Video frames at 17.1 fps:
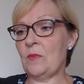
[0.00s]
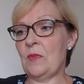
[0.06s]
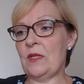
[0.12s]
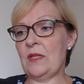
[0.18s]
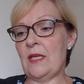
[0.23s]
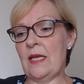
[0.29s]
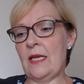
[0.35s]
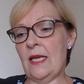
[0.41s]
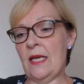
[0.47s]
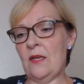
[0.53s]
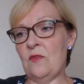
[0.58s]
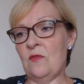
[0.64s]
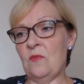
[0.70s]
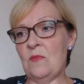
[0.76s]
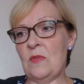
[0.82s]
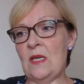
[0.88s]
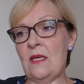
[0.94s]
but they
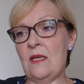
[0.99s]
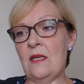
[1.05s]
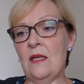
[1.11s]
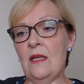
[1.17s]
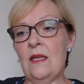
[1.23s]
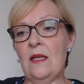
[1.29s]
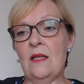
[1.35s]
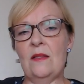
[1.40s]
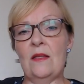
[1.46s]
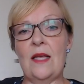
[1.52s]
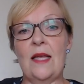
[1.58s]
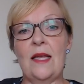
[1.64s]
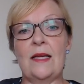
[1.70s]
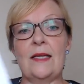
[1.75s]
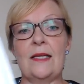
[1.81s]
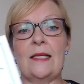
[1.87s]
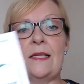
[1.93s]
gave me their
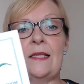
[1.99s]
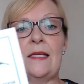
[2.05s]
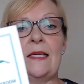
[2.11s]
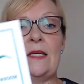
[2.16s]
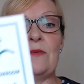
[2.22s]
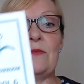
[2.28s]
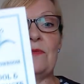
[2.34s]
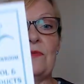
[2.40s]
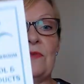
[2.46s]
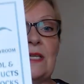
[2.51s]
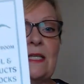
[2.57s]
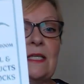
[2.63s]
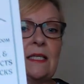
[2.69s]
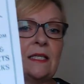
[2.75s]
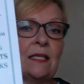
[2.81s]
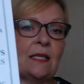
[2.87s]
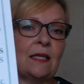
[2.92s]
little
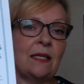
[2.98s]
leaflet.